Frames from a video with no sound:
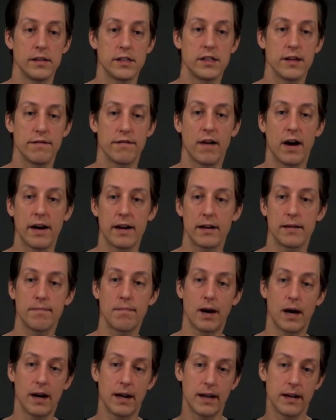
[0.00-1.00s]
divided
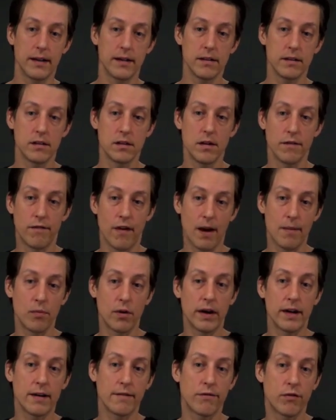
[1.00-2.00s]
by the
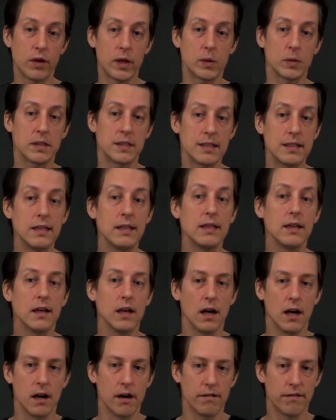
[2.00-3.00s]
vibrating frequency
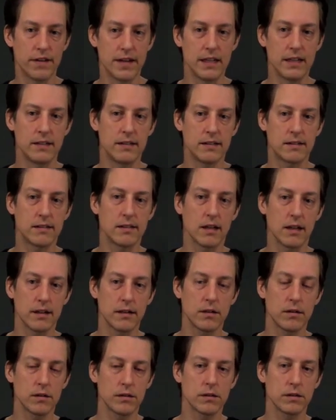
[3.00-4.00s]
of these
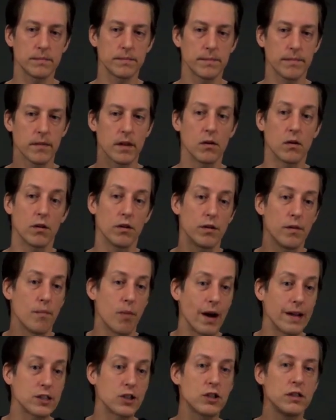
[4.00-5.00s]
cylinders, or the
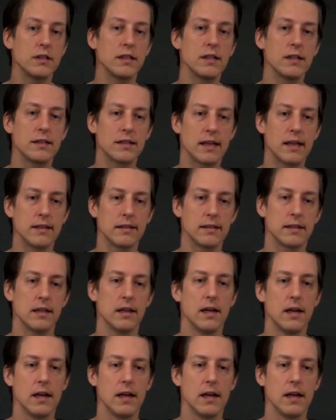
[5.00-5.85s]
branches in this case,